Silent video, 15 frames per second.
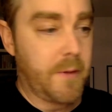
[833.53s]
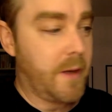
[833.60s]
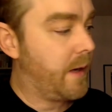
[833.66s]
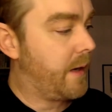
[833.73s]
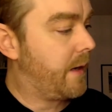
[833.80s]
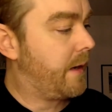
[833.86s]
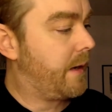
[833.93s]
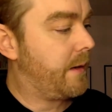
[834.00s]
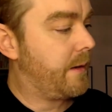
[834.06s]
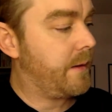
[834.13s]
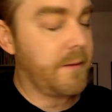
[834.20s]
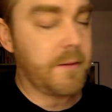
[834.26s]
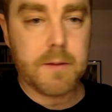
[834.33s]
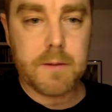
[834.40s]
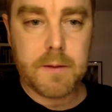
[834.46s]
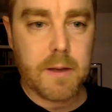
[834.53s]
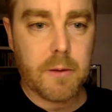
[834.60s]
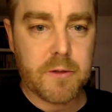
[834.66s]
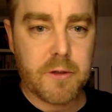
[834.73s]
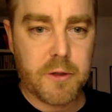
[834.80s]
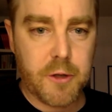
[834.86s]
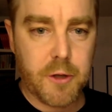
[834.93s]
There
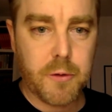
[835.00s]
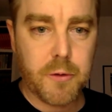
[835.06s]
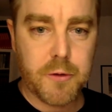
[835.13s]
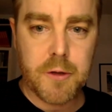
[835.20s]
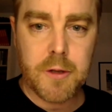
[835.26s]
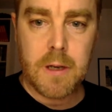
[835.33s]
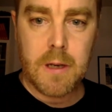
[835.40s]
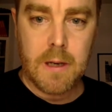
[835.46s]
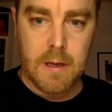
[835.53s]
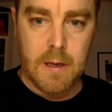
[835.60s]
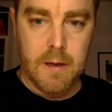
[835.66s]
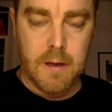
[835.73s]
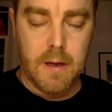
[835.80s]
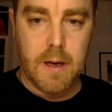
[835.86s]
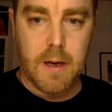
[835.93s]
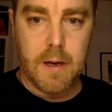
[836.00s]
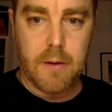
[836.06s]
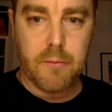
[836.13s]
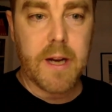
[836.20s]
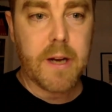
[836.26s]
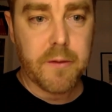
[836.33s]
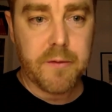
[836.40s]
was a huge
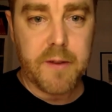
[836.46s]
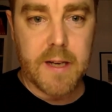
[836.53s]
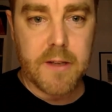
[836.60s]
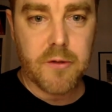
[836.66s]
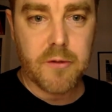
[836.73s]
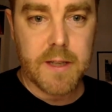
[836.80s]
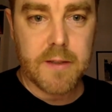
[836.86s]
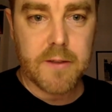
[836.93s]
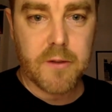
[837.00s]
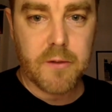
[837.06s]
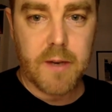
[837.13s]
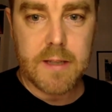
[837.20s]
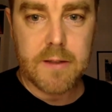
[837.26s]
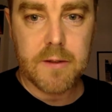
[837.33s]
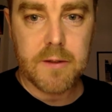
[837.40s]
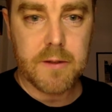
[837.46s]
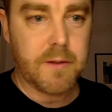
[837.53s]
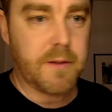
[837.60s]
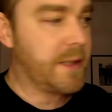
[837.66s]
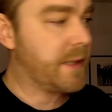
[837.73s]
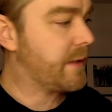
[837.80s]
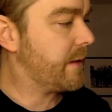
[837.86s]
record factory in Scranton
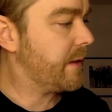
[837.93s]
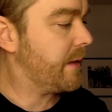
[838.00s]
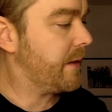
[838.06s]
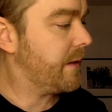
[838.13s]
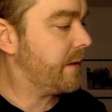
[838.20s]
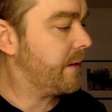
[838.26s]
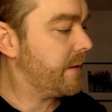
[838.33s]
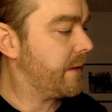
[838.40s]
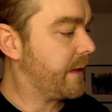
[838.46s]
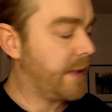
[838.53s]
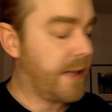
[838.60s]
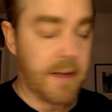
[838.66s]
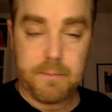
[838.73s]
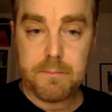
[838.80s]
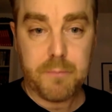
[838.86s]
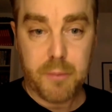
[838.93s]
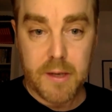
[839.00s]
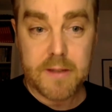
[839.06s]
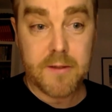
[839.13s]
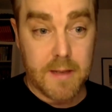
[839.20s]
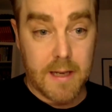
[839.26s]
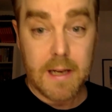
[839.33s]
that
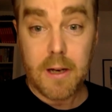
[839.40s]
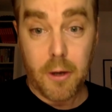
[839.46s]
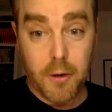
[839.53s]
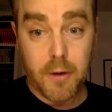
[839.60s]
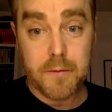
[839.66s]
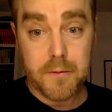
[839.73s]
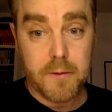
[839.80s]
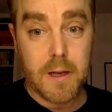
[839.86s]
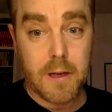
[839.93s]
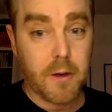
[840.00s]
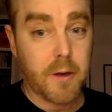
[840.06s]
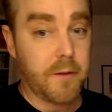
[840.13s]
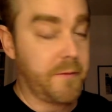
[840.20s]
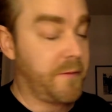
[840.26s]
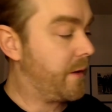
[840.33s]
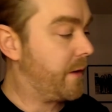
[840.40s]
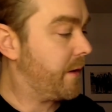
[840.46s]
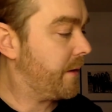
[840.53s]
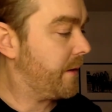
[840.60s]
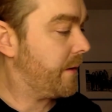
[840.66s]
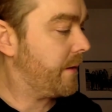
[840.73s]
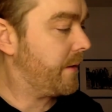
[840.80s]
pressed a lot of
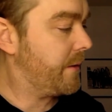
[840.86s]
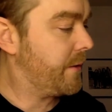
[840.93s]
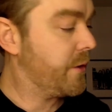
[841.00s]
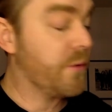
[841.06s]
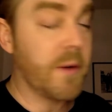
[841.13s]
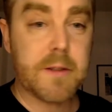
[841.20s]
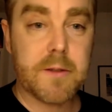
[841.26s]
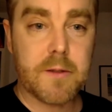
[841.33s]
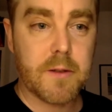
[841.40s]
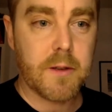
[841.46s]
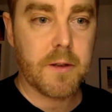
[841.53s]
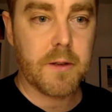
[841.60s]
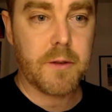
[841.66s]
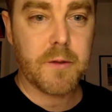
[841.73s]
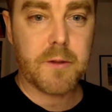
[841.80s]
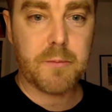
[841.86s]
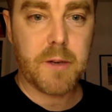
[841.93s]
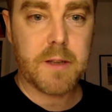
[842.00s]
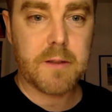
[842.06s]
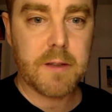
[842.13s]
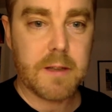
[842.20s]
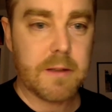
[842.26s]
US
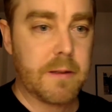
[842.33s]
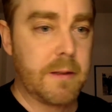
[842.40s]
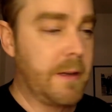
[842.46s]
pressings.